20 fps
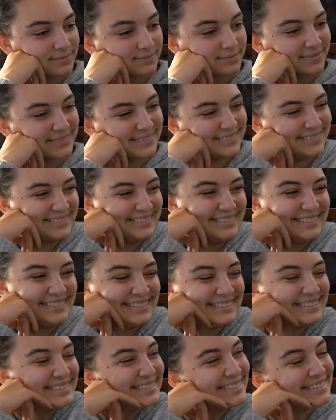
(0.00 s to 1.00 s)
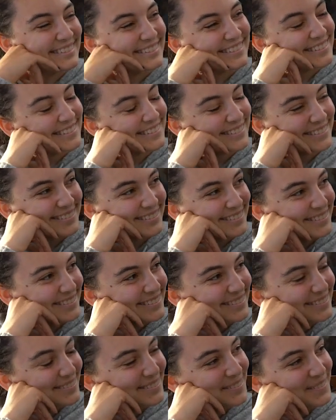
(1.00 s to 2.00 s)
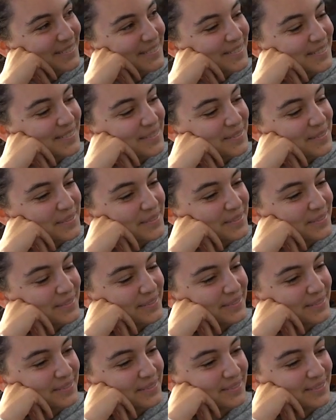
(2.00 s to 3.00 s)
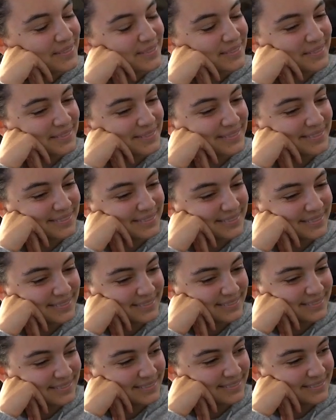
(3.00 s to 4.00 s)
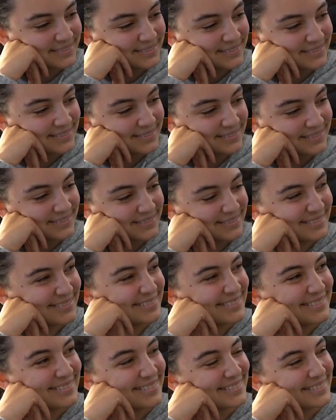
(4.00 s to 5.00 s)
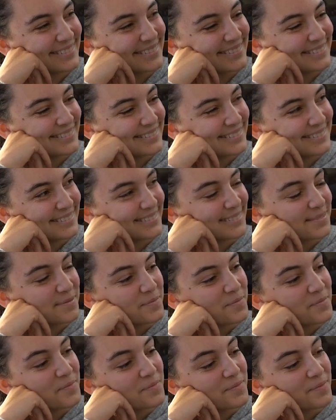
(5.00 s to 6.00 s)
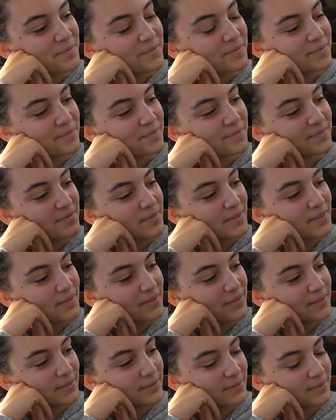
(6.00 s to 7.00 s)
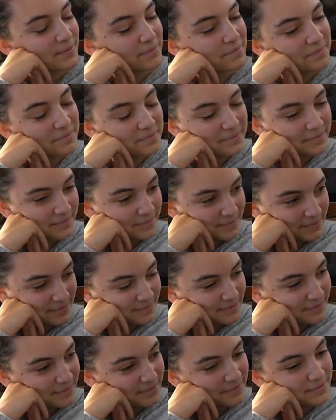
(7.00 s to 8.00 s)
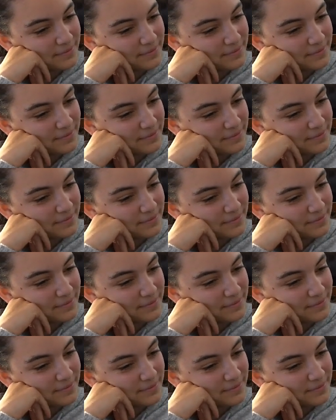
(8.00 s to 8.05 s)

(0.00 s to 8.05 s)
(not speaking)